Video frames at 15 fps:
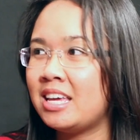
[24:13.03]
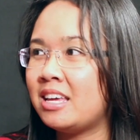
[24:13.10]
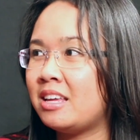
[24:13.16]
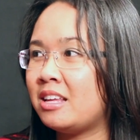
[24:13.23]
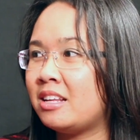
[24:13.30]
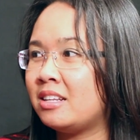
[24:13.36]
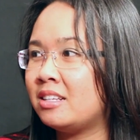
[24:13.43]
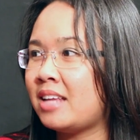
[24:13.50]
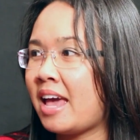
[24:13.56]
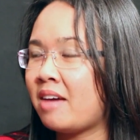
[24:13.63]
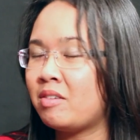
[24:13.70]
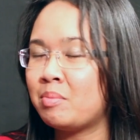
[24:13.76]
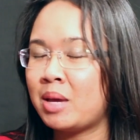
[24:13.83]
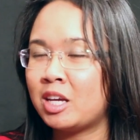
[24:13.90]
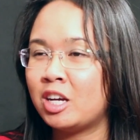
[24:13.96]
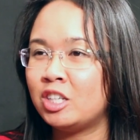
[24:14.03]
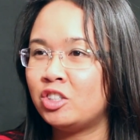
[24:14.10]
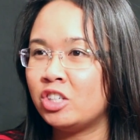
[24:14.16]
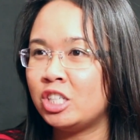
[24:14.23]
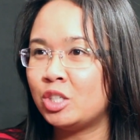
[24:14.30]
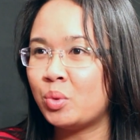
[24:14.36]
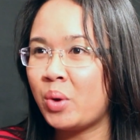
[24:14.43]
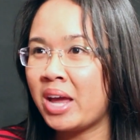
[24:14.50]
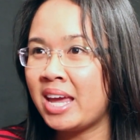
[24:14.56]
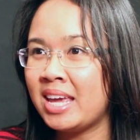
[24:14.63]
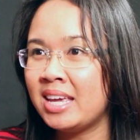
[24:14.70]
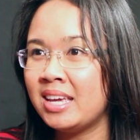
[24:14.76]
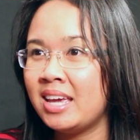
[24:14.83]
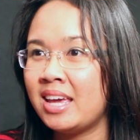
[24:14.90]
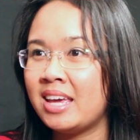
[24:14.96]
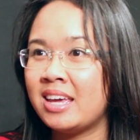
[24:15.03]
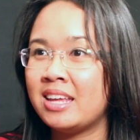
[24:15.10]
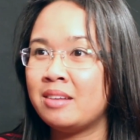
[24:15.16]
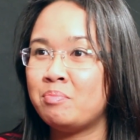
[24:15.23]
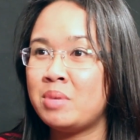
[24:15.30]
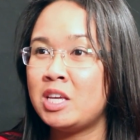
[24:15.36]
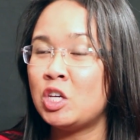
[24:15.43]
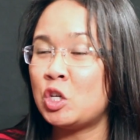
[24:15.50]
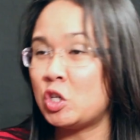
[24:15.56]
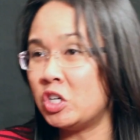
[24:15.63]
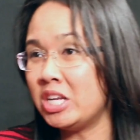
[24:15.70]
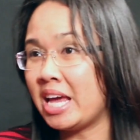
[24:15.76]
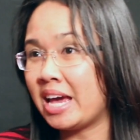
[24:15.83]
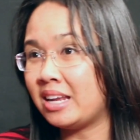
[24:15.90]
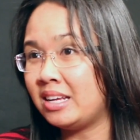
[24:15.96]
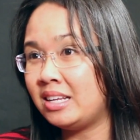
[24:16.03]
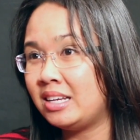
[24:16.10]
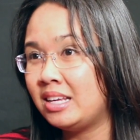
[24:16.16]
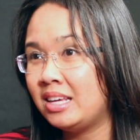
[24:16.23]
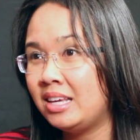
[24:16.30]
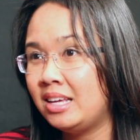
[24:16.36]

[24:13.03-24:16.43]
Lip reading: and having my country twang and being good at it.